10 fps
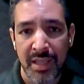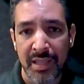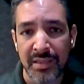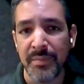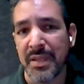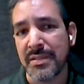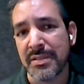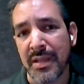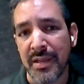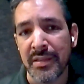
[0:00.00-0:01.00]
and demand
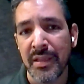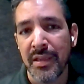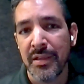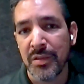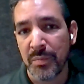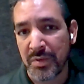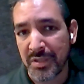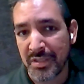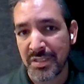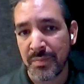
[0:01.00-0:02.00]
side to
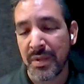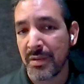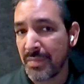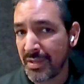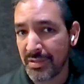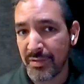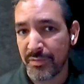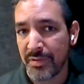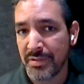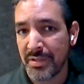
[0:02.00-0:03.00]
participate and make a
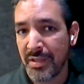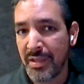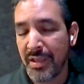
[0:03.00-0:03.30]
difference.